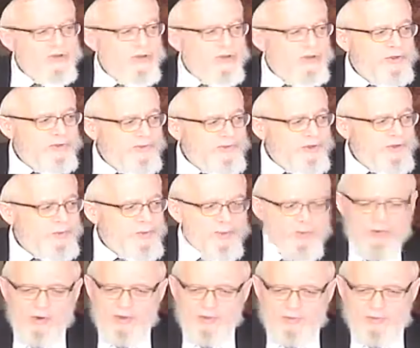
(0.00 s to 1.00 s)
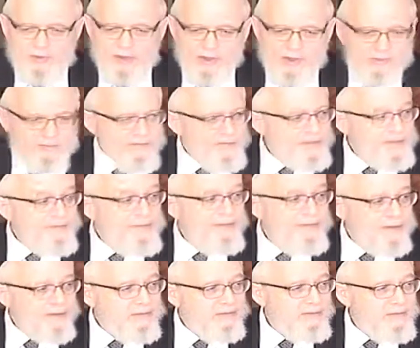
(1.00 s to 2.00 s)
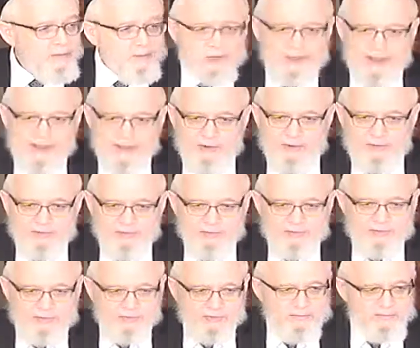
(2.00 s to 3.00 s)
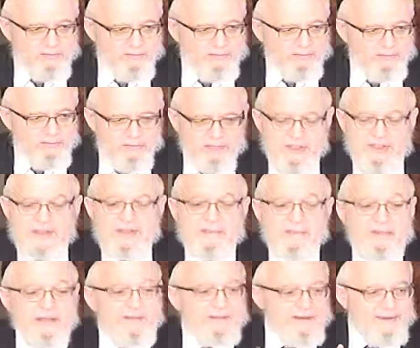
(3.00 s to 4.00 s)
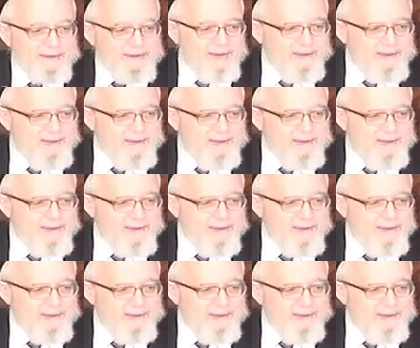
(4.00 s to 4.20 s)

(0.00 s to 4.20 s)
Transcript: ultimately we want to arrive to speak about Moshe and Aaron, to speak about their